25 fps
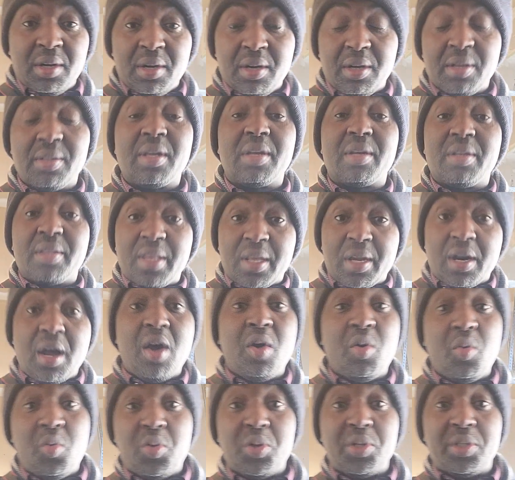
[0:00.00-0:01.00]
than the
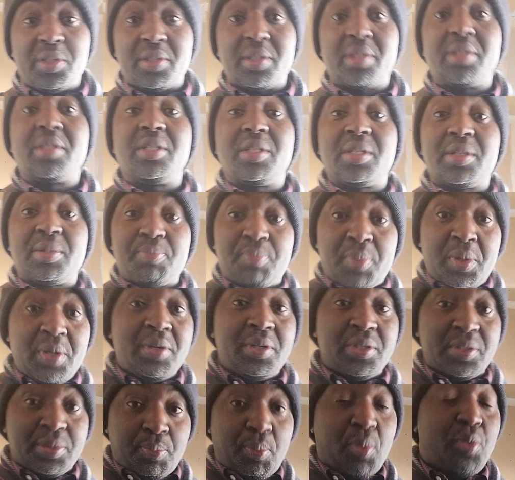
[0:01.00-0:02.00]
language that is
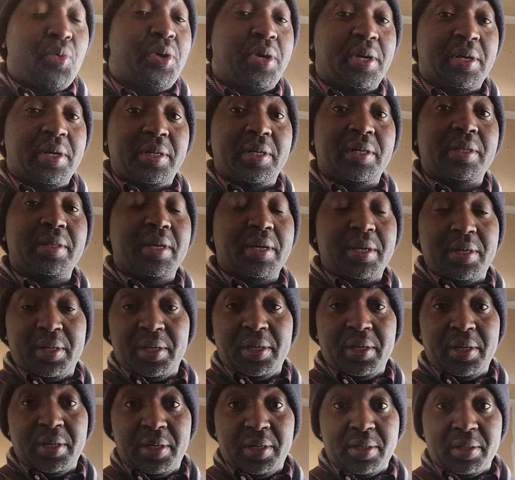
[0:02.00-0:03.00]
being spoken in that
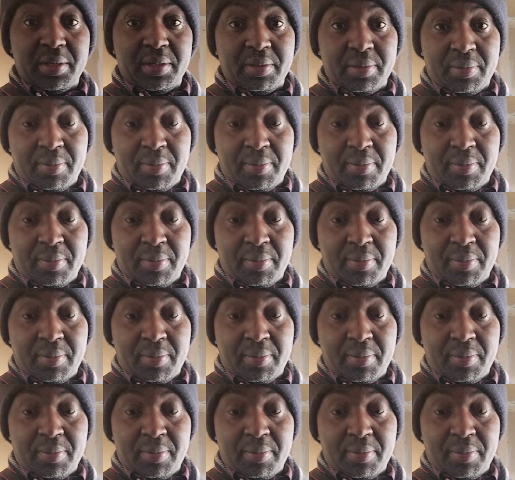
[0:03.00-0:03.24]
area.